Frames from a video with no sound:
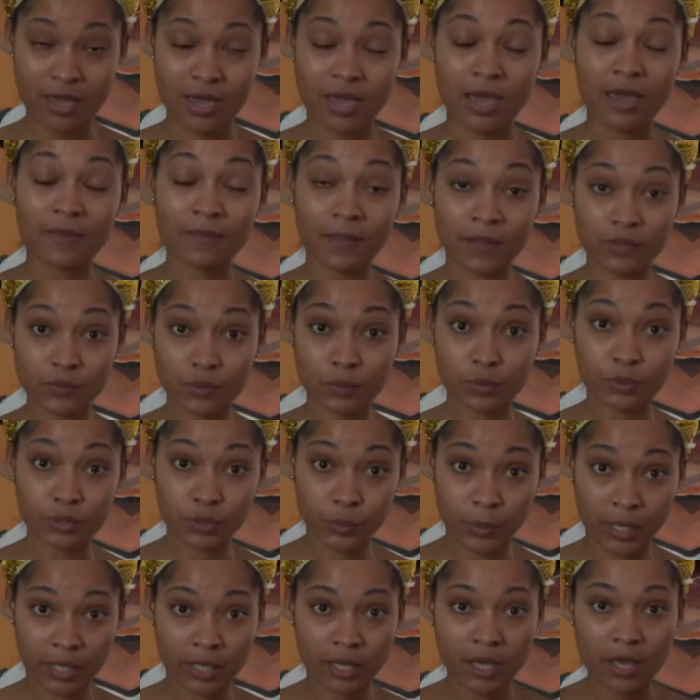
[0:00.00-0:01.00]
and that's what we're
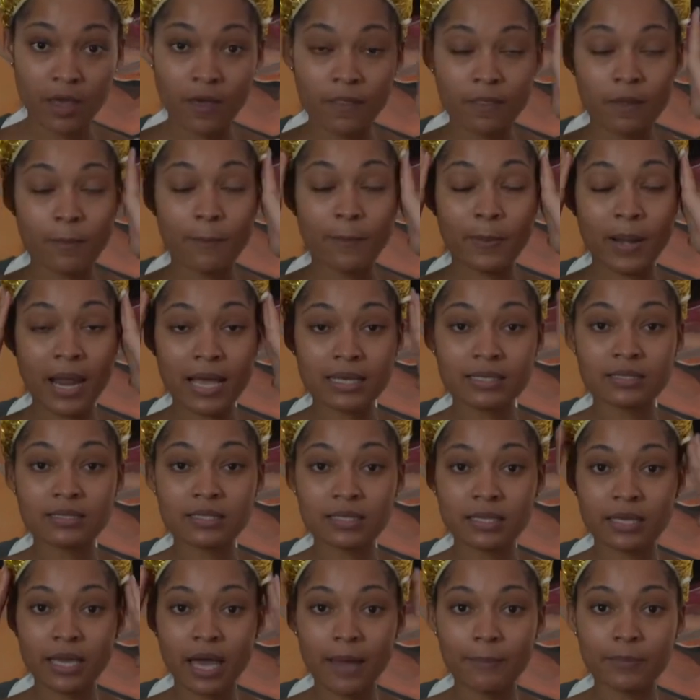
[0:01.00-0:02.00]
doing. The plastic
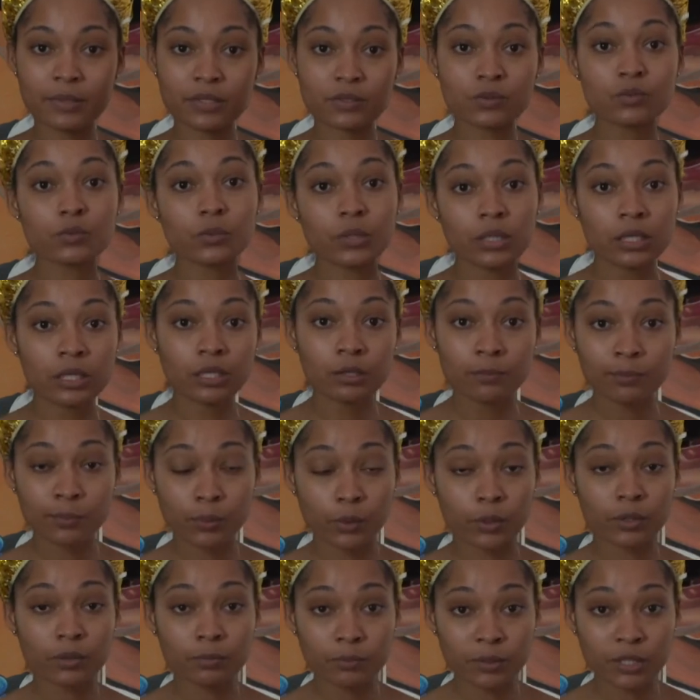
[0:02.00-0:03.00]
cap is really
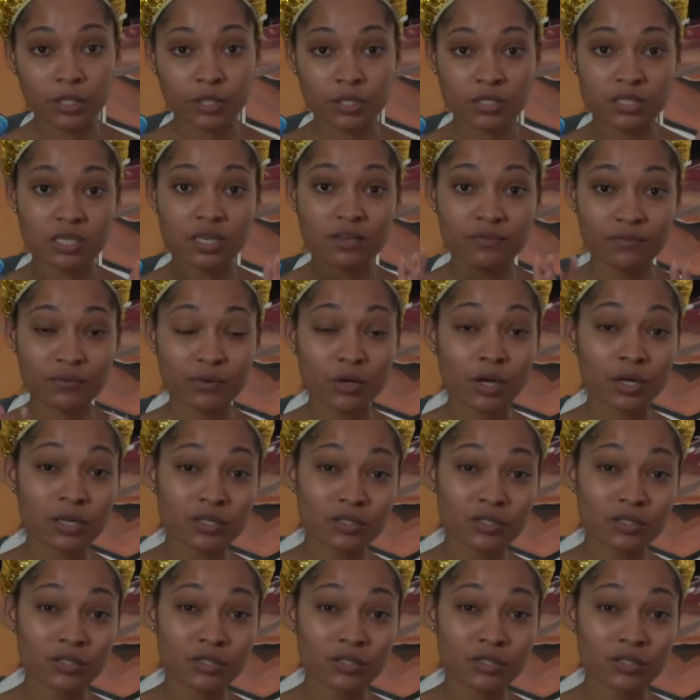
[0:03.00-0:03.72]
important because if not,